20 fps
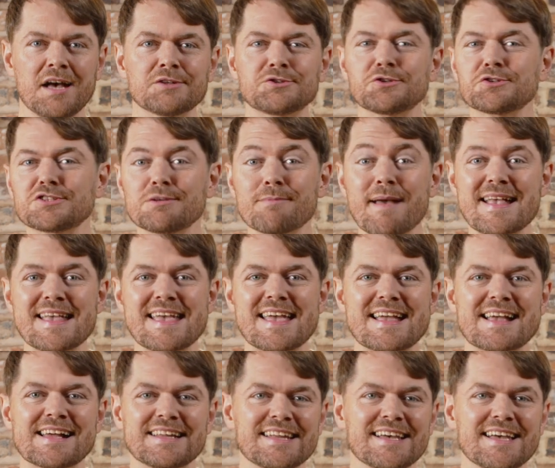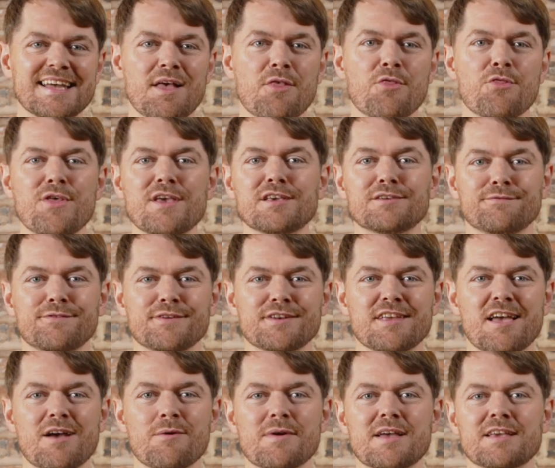Just to make it clear, this
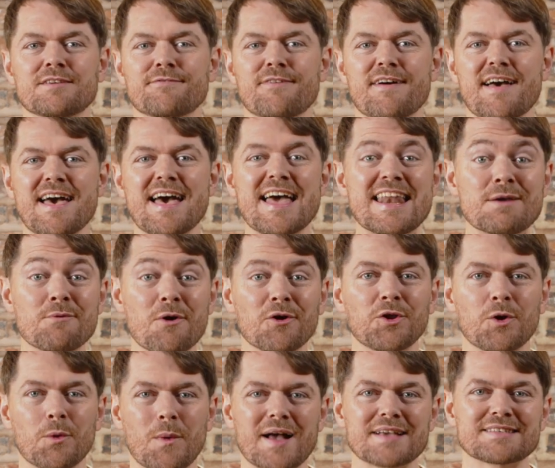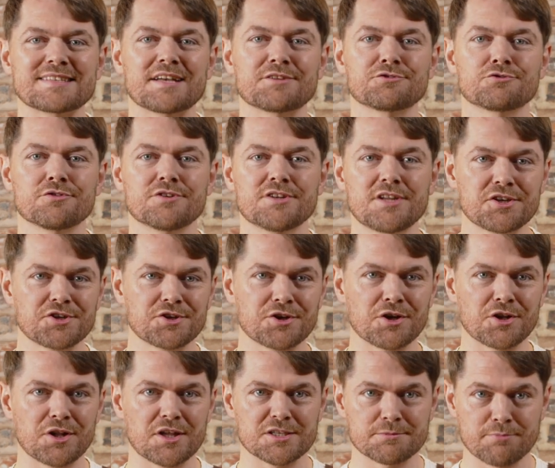video is for anyone who has a
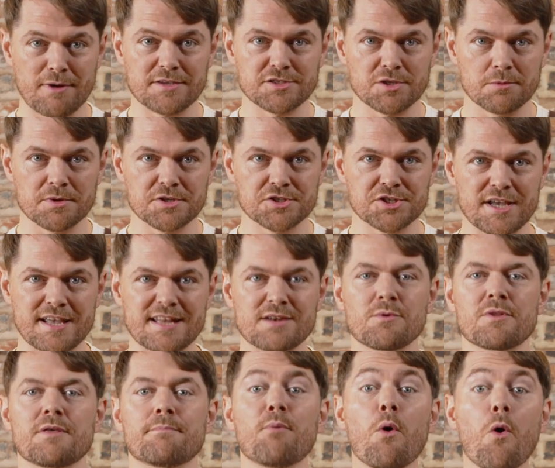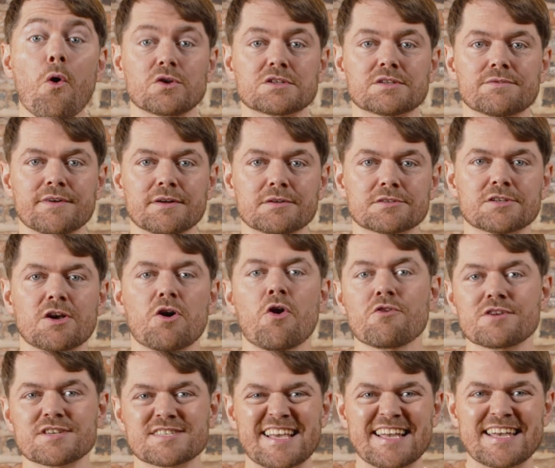traditional espresso machine with a portafilter
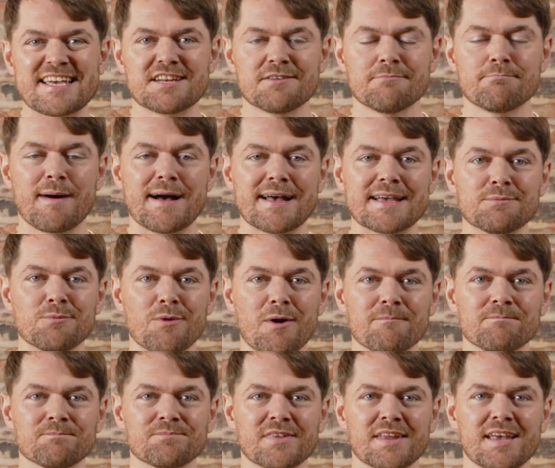or is thinking of buying one.